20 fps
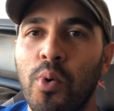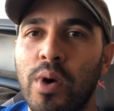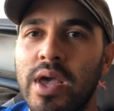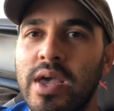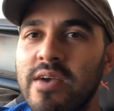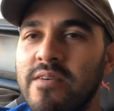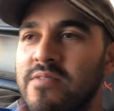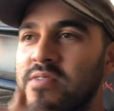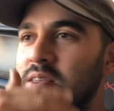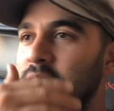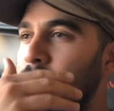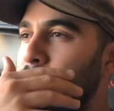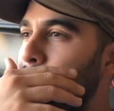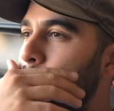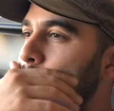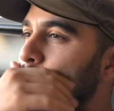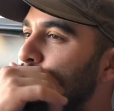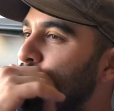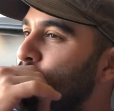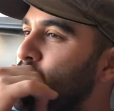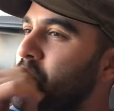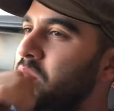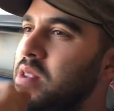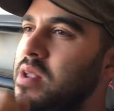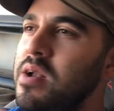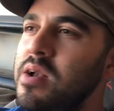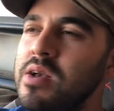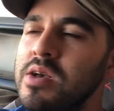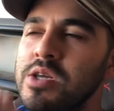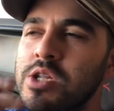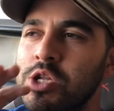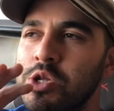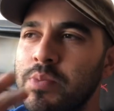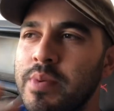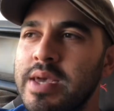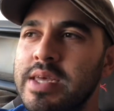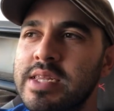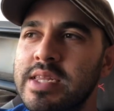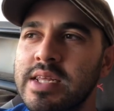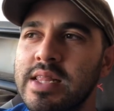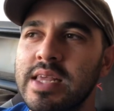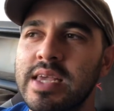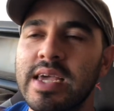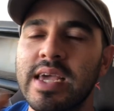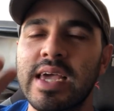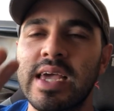waived. So basically,